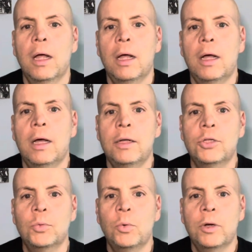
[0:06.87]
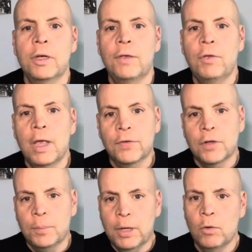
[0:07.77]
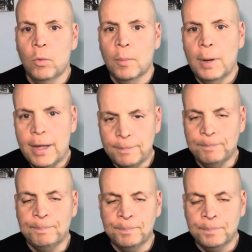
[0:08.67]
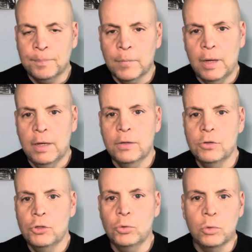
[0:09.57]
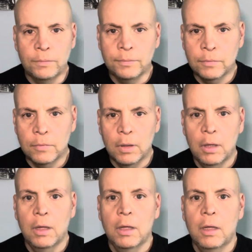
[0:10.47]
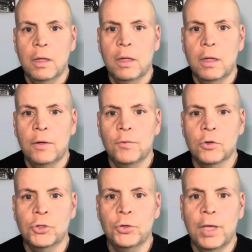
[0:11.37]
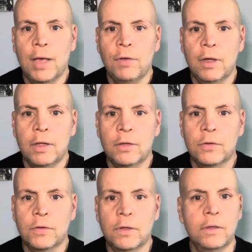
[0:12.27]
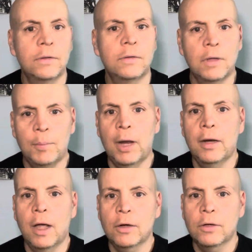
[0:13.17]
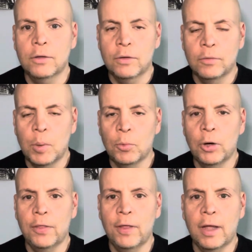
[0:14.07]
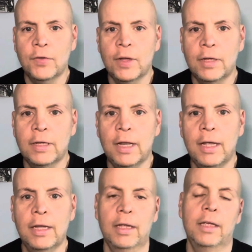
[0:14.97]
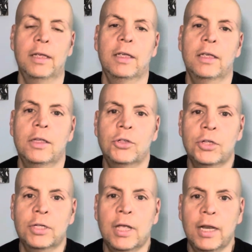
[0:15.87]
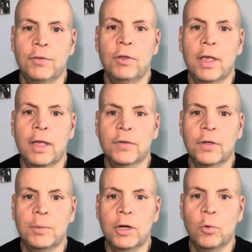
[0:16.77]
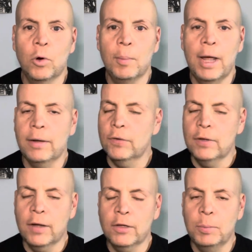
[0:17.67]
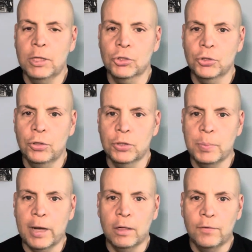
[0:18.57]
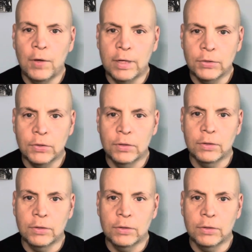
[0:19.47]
I just wanted to give you guys an update on where I'm at, as usual. First two caveats: I'm not a doctor. Remember, anything I say today is just to kind of give you guys an update on where I'm at. It's not to be construed as medical advice.